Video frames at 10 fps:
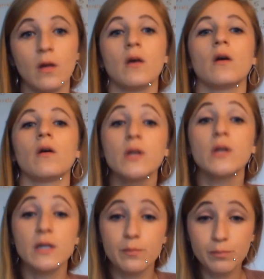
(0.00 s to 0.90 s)
We did
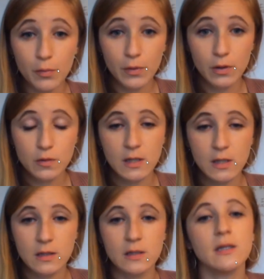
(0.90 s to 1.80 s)
both of those things in
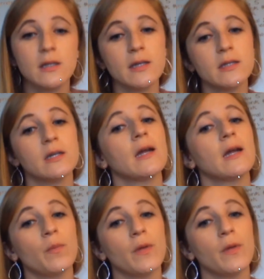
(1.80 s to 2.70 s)
this lesson, and I hope
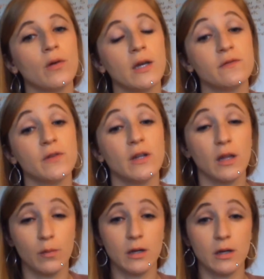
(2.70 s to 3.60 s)
that you guys feel like we did
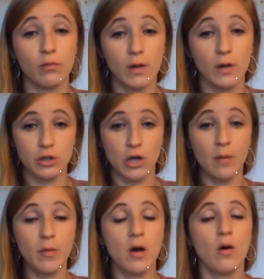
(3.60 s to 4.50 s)
a great job
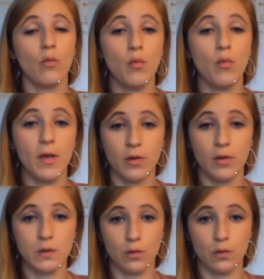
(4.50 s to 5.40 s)
with those
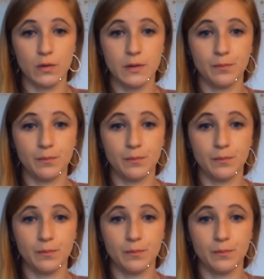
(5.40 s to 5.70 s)
goals.